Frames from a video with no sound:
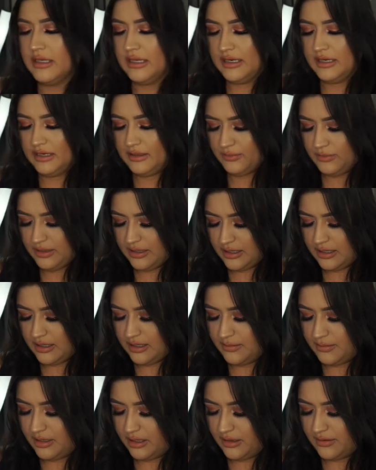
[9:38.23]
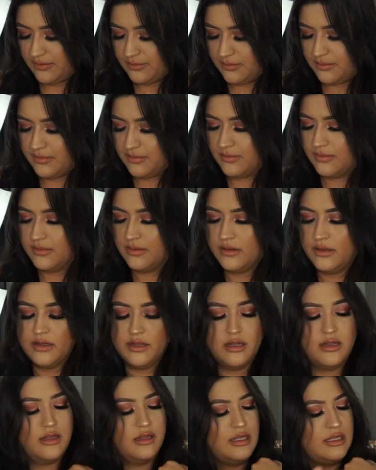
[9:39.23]
It didn't really come off.
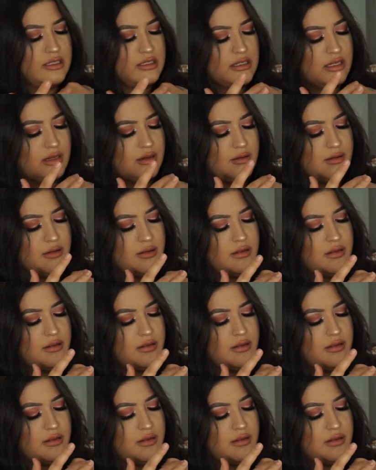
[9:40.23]
Let's see.